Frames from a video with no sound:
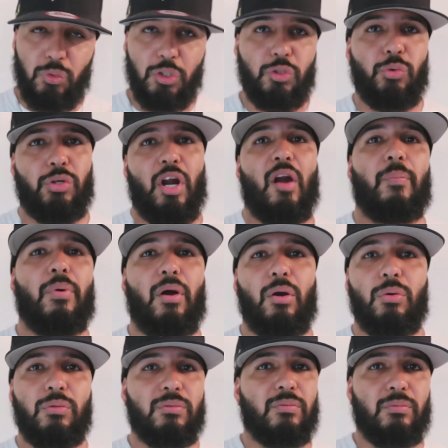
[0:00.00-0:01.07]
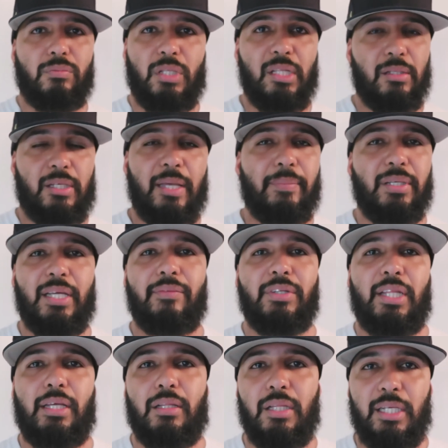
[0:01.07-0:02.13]
We're doing our part,
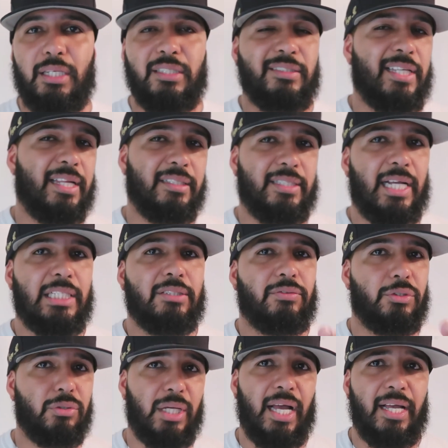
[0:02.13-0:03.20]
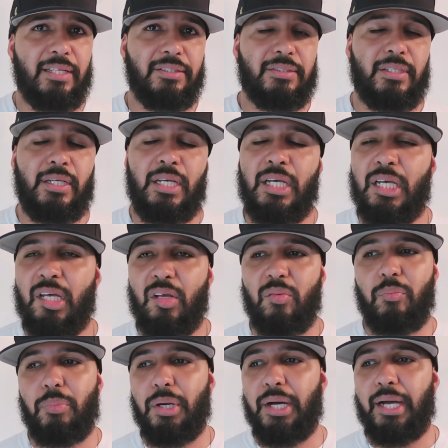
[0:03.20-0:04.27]
keeping everything clean and sanitized for you guys,
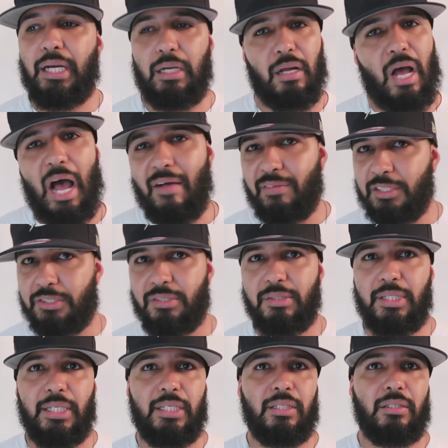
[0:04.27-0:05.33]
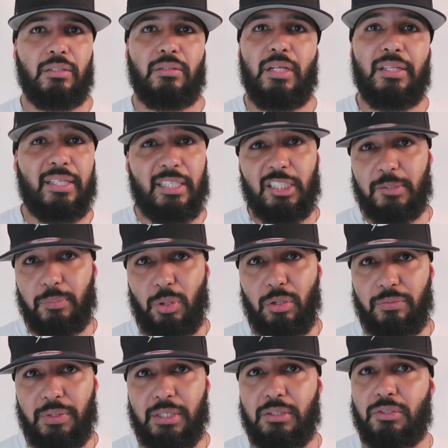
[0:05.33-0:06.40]
but obviously
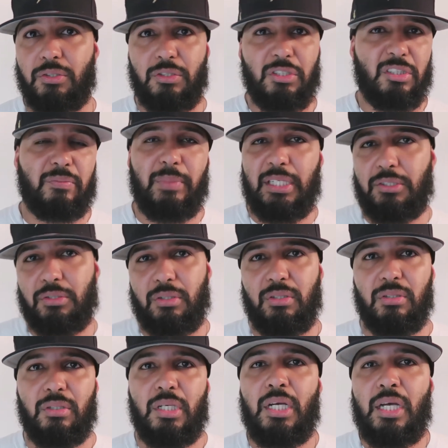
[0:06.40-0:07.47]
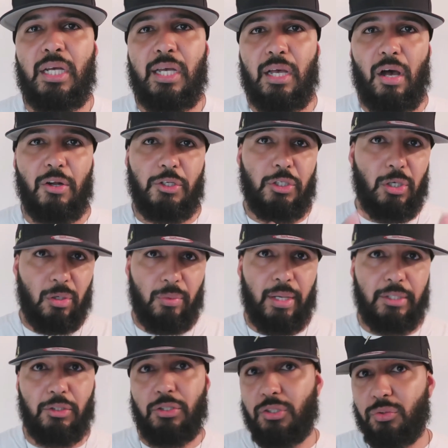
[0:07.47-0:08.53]
nothing is perfect, so just make sure
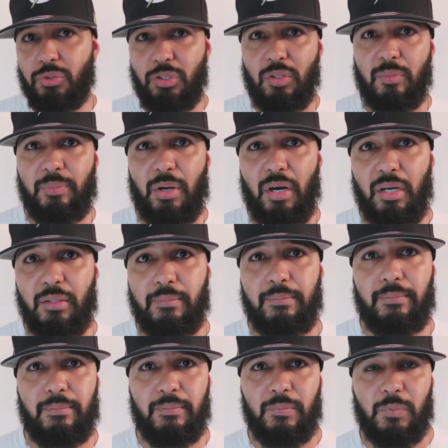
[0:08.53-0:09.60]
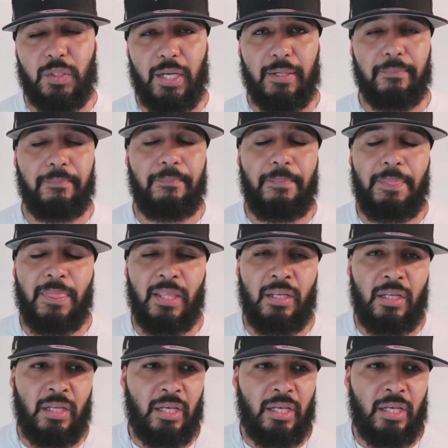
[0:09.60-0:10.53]
on your end you're doing your part, okay?